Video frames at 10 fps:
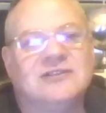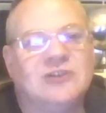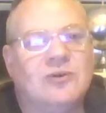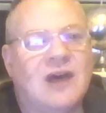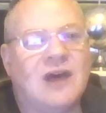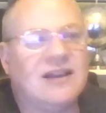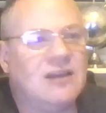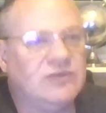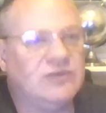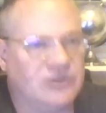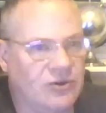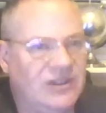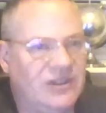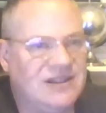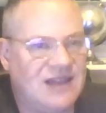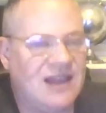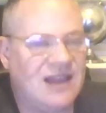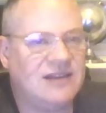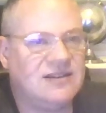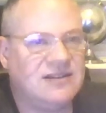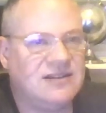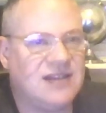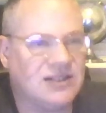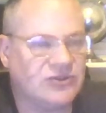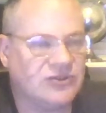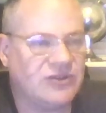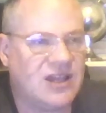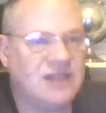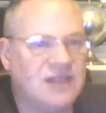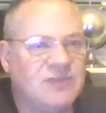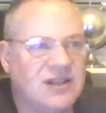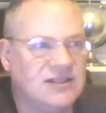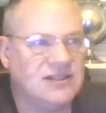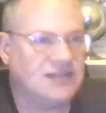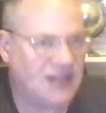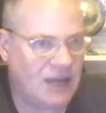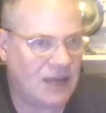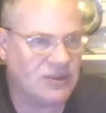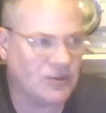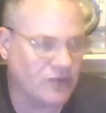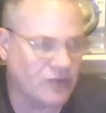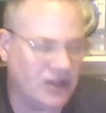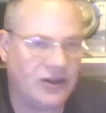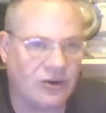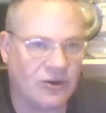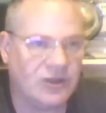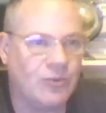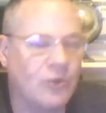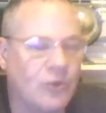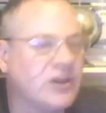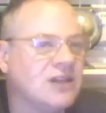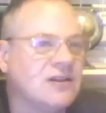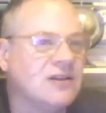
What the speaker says: So it was an early day yesterday because today was a really early morning,